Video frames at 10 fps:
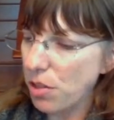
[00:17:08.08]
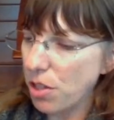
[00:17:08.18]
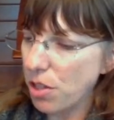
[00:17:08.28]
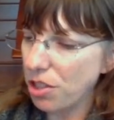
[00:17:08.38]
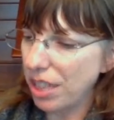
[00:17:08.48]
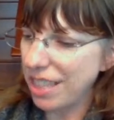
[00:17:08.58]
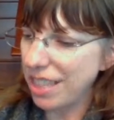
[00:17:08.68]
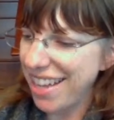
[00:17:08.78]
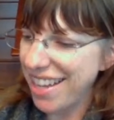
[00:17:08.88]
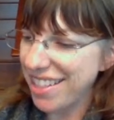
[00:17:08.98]
So Shalene
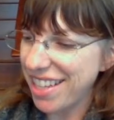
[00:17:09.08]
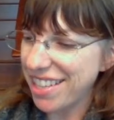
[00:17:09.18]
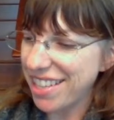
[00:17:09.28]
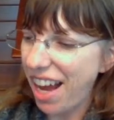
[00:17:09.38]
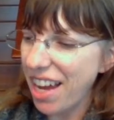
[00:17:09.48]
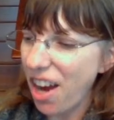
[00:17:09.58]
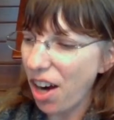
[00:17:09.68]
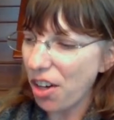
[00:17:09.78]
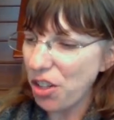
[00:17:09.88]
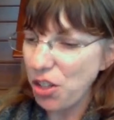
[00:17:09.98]
says that
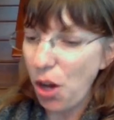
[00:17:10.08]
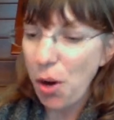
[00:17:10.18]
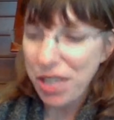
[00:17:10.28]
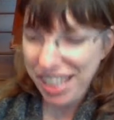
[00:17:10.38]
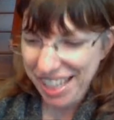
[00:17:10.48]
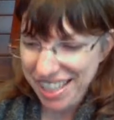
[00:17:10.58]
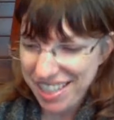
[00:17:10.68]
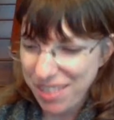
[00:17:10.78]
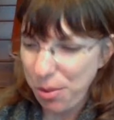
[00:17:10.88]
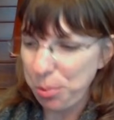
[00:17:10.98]
diehard
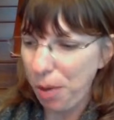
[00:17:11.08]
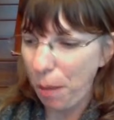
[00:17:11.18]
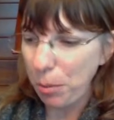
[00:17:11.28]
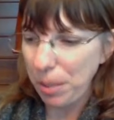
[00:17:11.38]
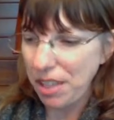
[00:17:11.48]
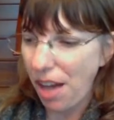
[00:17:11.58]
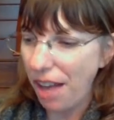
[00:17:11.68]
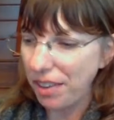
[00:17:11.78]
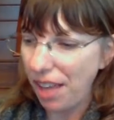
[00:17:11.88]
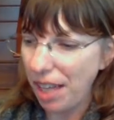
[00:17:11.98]
yogis will probably
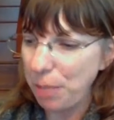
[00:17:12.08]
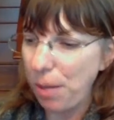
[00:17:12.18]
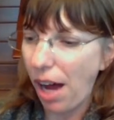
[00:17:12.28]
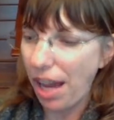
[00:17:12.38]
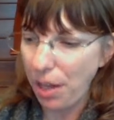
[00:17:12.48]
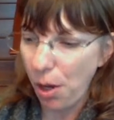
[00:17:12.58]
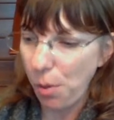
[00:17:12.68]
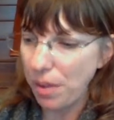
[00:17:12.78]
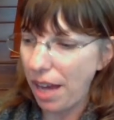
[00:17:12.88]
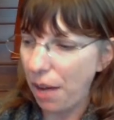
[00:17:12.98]
not like PIO
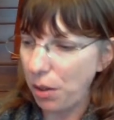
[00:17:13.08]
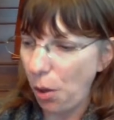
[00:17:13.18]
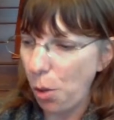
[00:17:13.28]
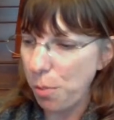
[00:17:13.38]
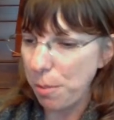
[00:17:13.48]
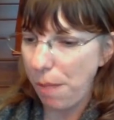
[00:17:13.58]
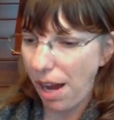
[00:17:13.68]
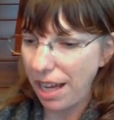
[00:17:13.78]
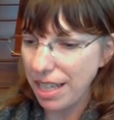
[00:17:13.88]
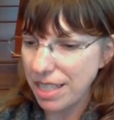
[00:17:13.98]
without an open
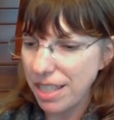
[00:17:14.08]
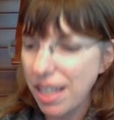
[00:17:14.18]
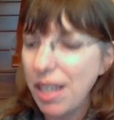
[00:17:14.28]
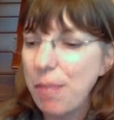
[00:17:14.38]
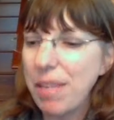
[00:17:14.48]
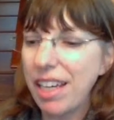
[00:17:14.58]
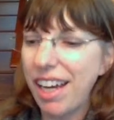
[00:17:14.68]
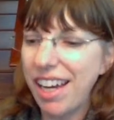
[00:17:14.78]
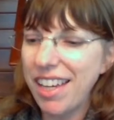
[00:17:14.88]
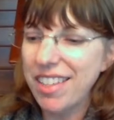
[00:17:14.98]
mind
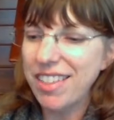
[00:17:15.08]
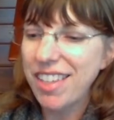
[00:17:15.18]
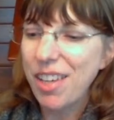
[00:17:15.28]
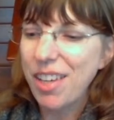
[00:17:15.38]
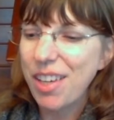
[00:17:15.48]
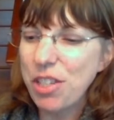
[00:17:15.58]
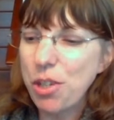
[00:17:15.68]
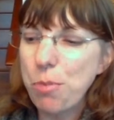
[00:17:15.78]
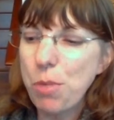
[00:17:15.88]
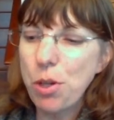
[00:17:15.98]
because we
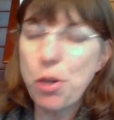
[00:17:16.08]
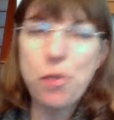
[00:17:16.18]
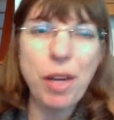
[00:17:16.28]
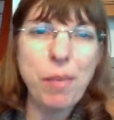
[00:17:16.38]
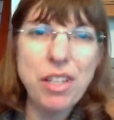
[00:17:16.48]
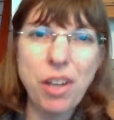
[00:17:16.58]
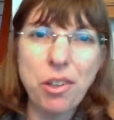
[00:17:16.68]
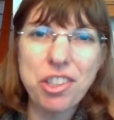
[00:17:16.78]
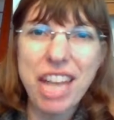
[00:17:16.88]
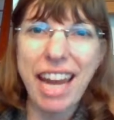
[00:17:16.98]
do move and we
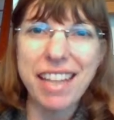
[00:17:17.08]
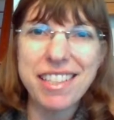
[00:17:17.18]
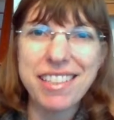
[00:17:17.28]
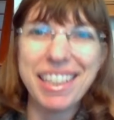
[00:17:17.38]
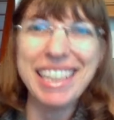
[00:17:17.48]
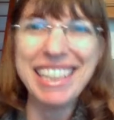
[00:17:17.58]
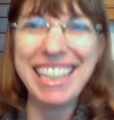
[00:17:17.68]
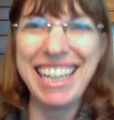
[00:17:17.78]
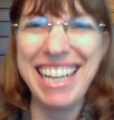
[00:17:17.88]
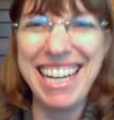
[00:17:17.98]
don't chant
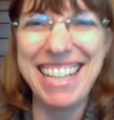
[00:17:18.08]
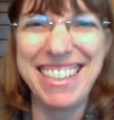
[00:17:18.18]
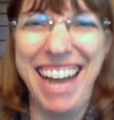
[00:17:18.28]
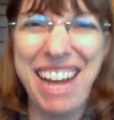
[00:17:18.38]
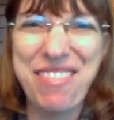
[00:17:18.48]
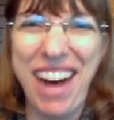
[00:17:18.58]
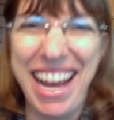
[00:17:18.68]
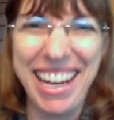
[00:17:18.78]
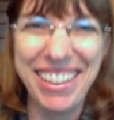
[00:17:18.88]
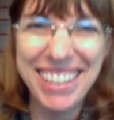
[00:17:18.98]
inside
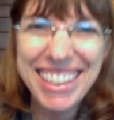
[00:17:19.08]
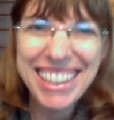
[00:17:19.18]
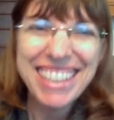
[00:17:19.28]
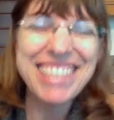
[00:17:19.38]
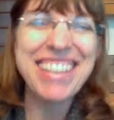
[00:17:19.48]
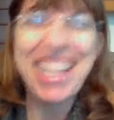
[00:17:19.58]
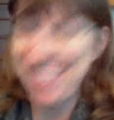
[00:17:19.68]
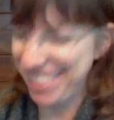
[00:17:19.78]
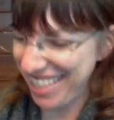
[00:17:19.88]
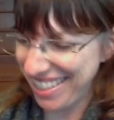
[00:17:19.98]
PIO. So that's
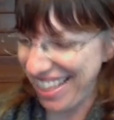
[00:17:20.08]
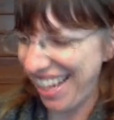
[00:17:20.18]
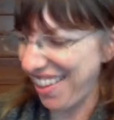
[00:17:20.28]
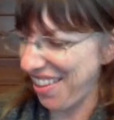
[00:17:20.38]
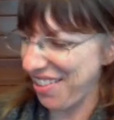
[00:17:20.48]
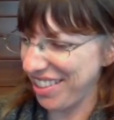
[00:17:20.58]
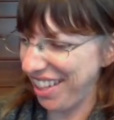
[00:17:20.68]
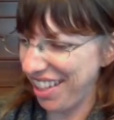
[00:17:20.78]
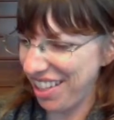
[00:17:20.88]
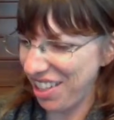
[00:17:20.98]
what she said. I thought that was
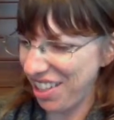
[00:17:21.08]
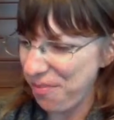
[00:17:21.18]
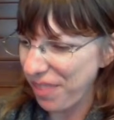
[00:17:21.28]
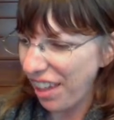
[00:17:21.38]
kind of cute.